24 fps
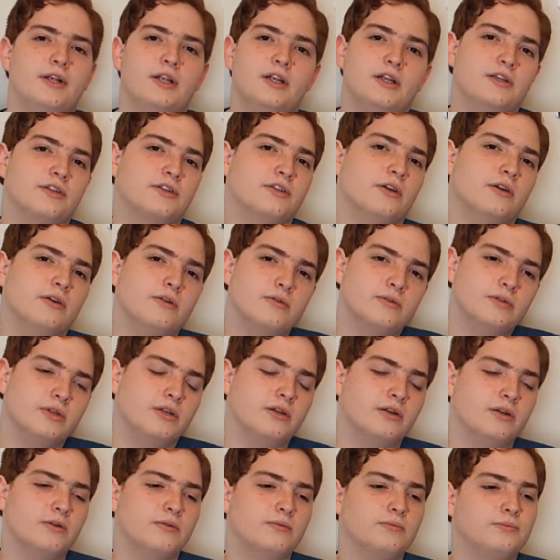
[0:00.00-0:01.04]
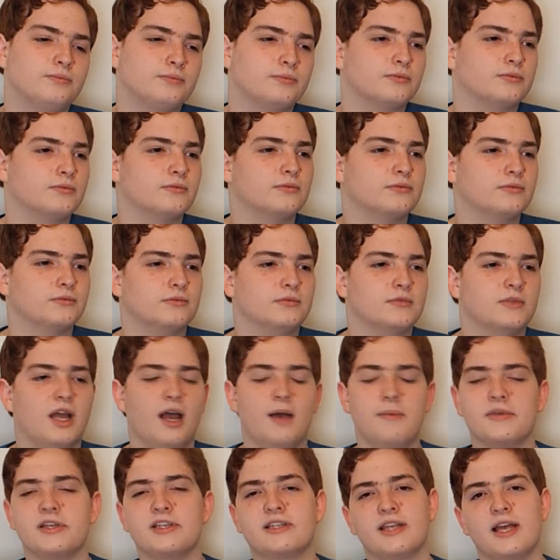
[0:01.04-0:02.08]
So,
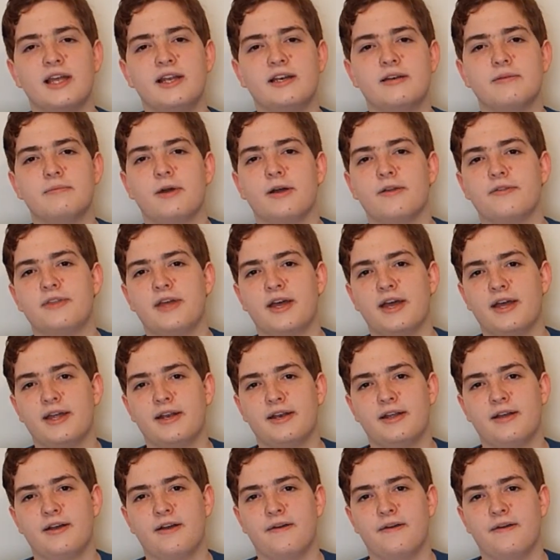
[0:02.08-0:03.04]
I'm excited about that.